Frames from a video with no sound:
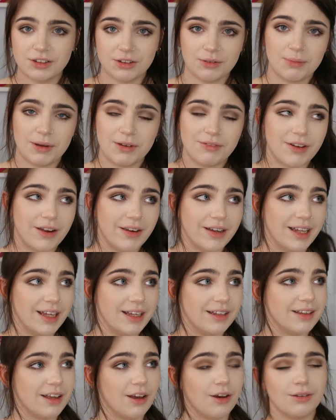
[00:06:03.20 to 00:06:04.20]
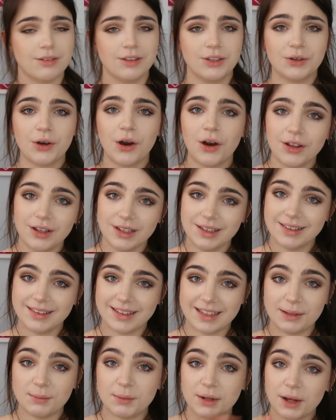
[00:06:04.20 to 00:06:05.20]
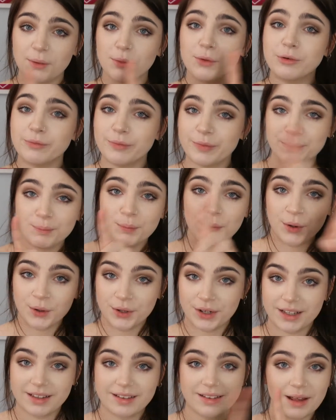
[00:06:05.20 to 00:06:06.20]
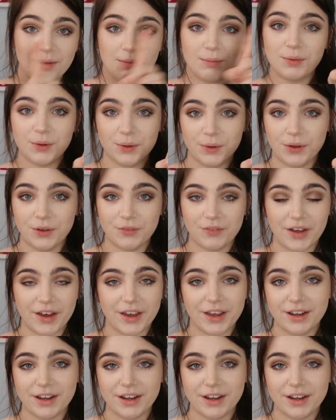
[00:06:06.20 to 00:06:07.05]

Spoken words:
on my fairy lights. You can't see, but I will put an example of that